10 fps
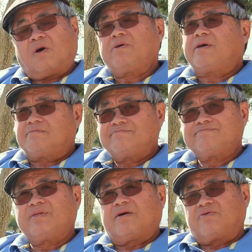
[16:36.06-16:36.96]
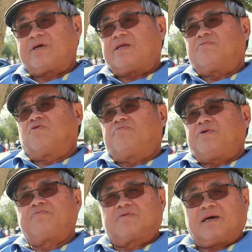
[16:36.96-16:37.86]
Oh yeah, we're getting more
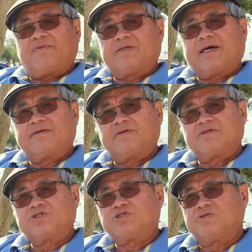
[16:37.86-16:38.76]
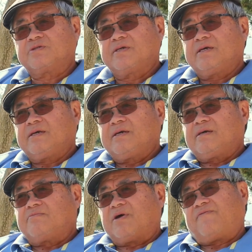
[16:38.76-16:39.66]
people coming down here to shoot.
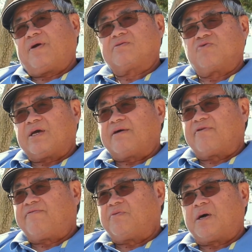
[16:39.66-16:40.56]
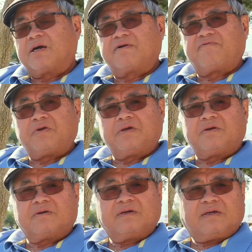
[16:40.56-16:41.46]
Matter of fact, we have a filmography
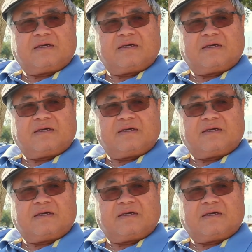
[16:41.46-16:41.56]
here.